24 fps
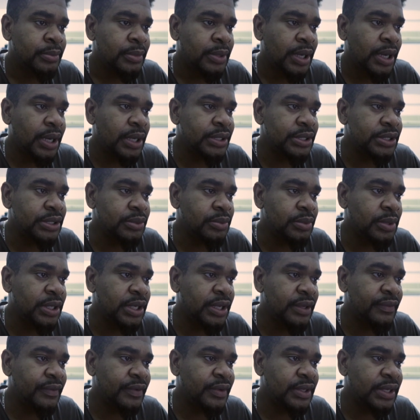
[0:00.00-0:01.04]
RT
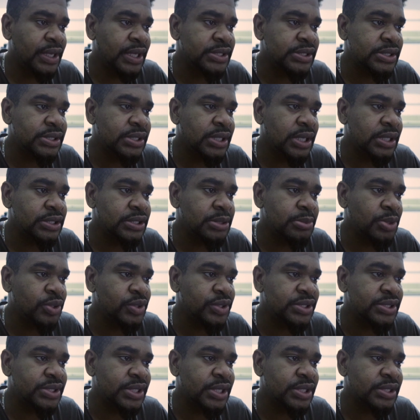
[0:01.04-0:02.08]
whatever. That is the
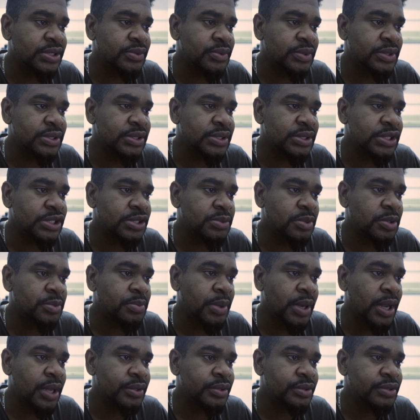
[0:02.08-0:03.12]
antibodies test within 6 months
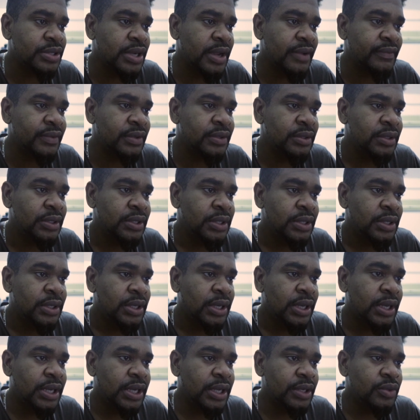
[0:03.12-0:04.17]
prior to travel
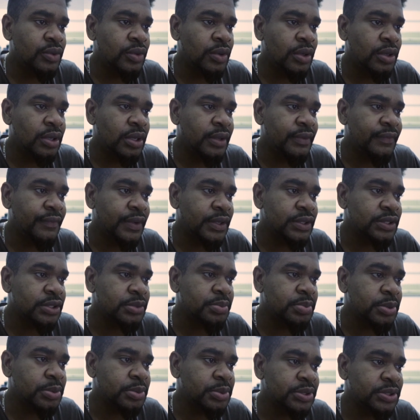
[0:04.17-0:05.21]
and are no longer infectious
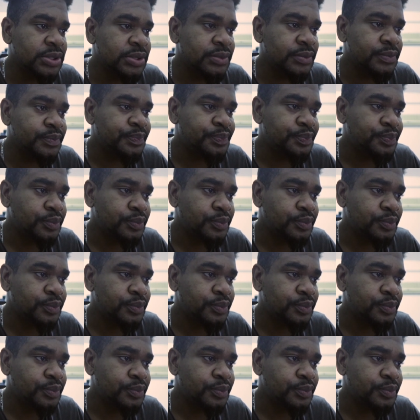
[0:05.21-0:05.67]
person.